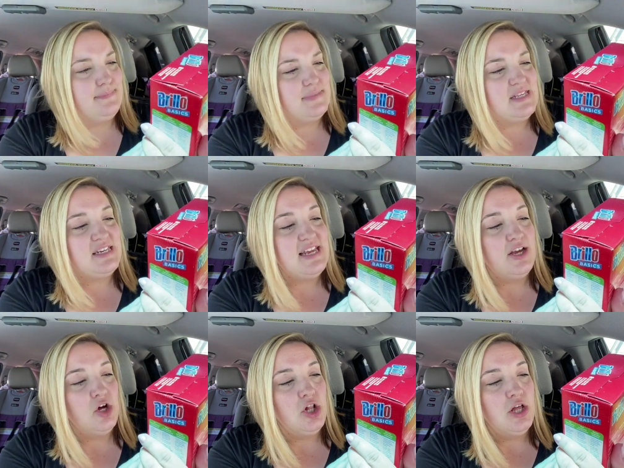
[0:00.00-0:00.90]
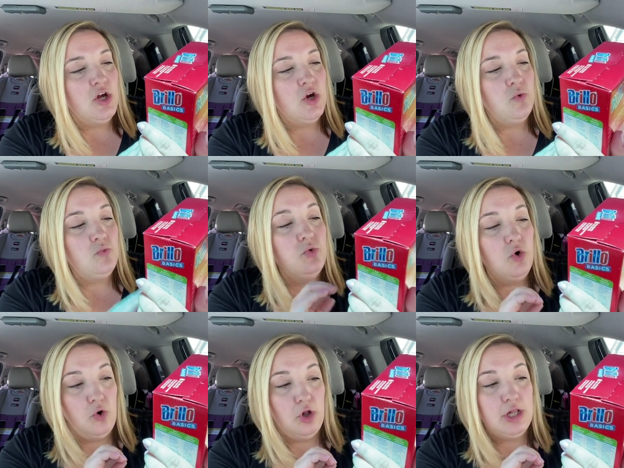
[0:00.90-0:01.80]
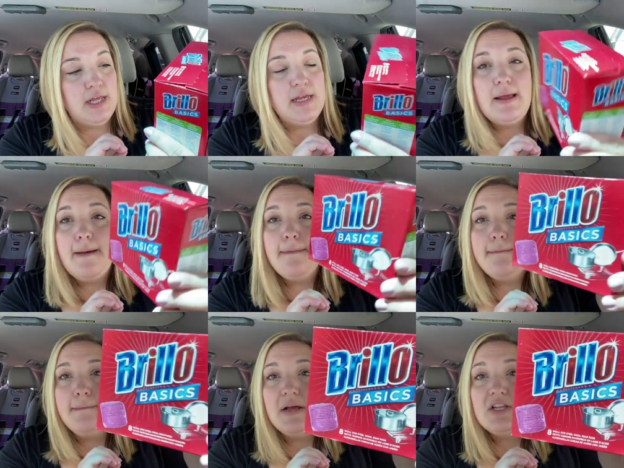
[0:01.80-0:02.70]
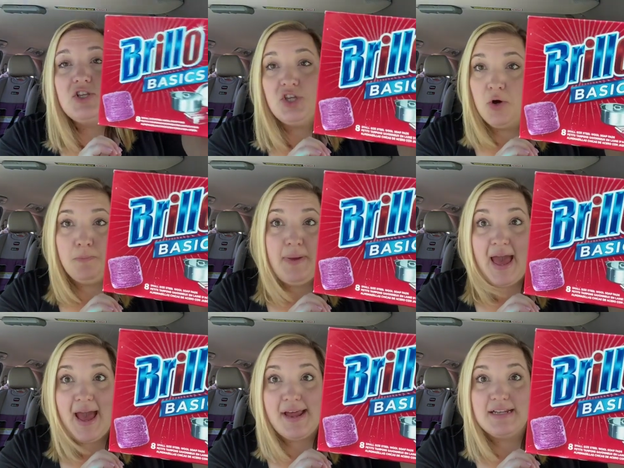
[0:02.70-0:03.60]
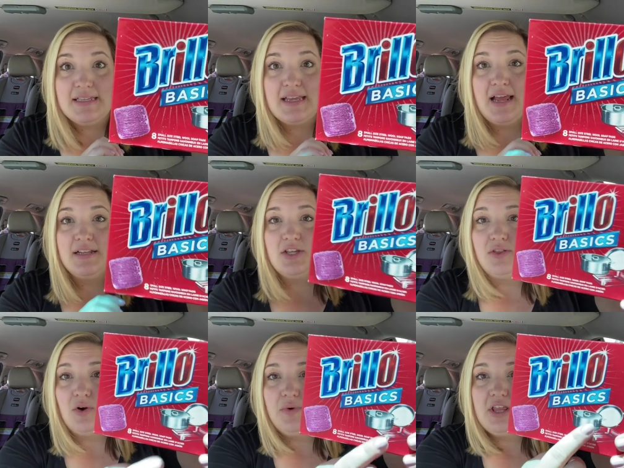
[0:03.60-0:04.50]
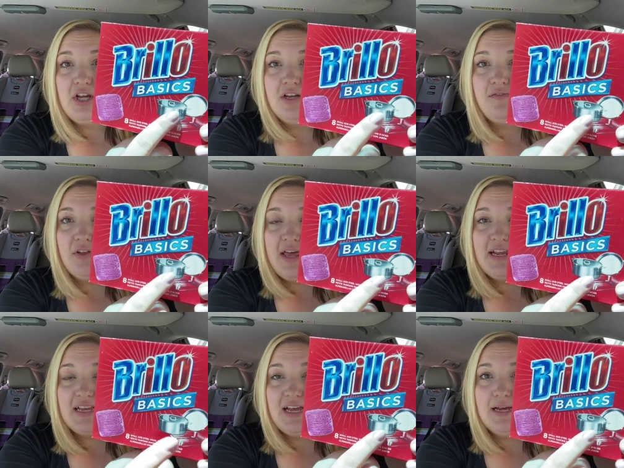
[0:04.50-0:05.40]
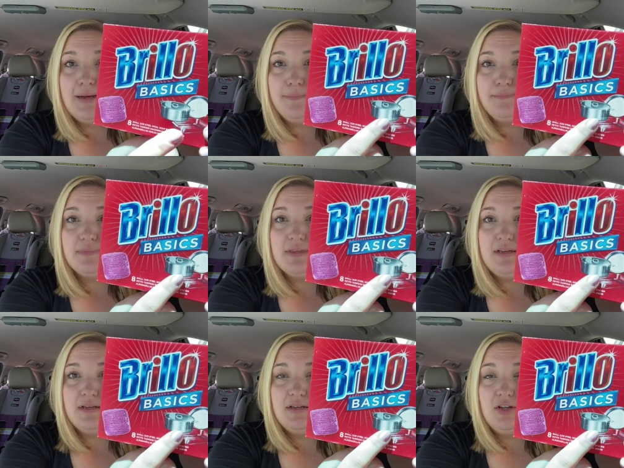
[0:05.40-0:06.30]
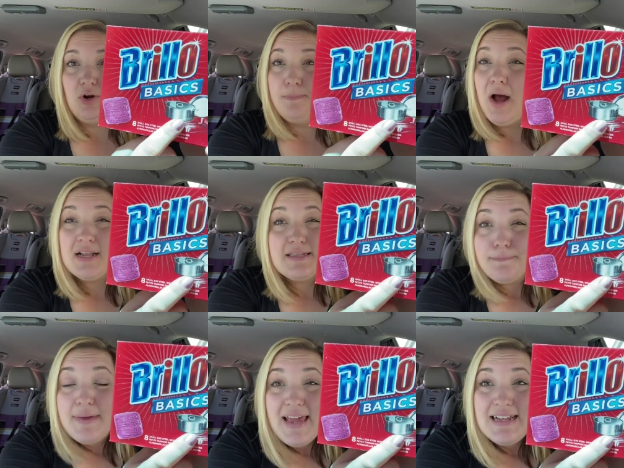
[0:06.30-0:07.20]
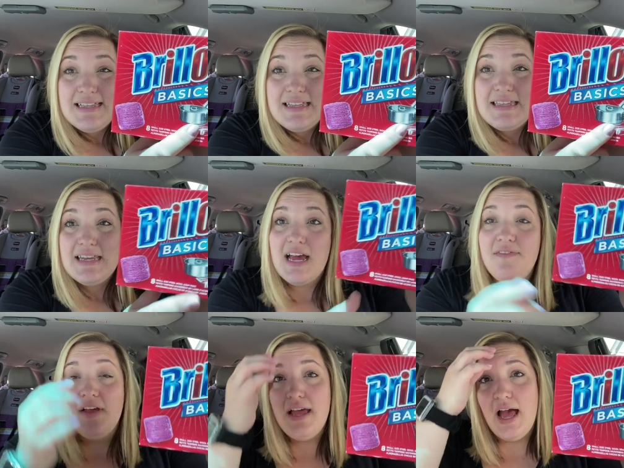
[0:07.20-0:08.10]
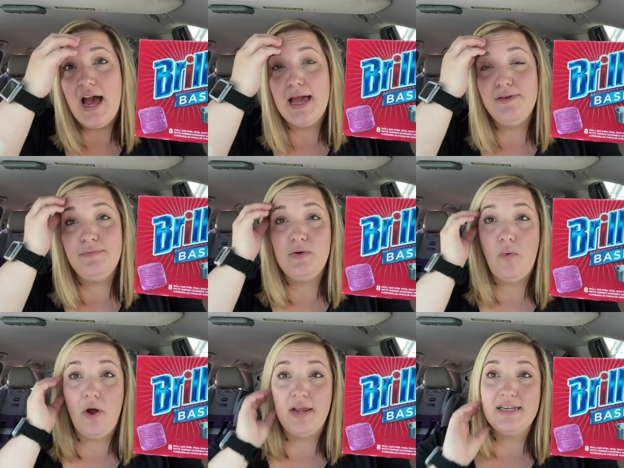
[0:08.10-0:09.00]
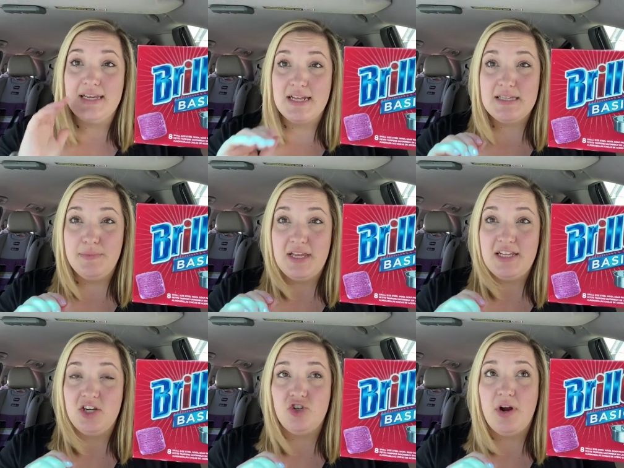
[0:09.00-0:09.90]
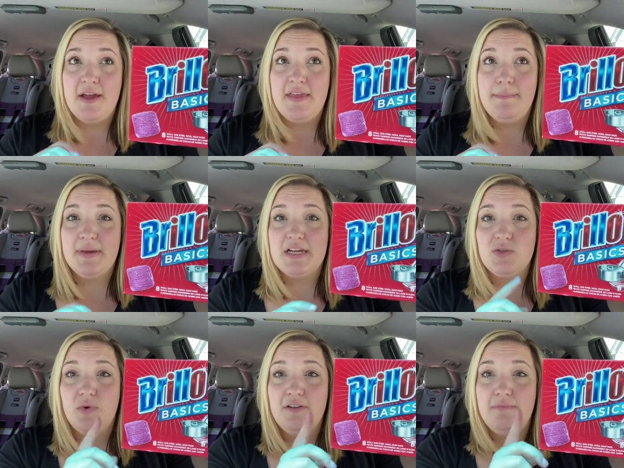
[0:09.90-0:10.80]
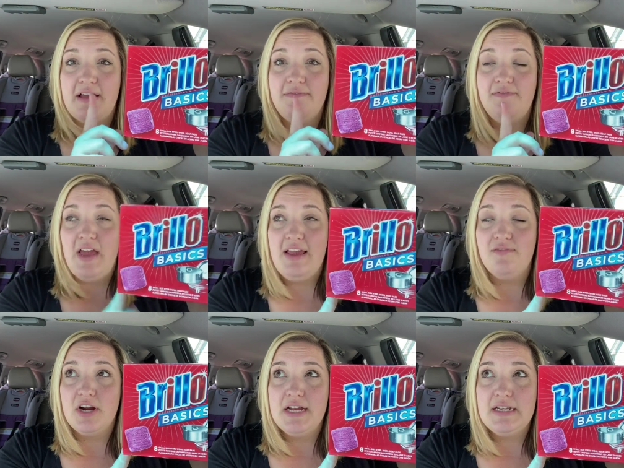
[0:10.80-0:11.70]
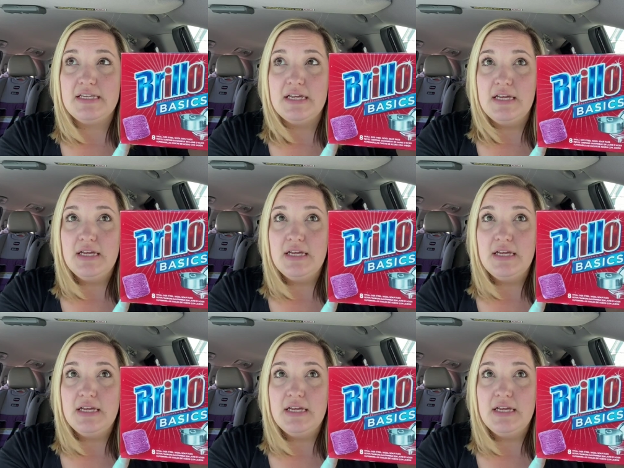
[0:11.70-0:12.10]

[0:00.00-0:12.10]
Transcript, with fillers: steel wool soap pads. And so they're really good for like um, your pots and pans and stuff. I have been wanting to get some of these and try them because one of my favorite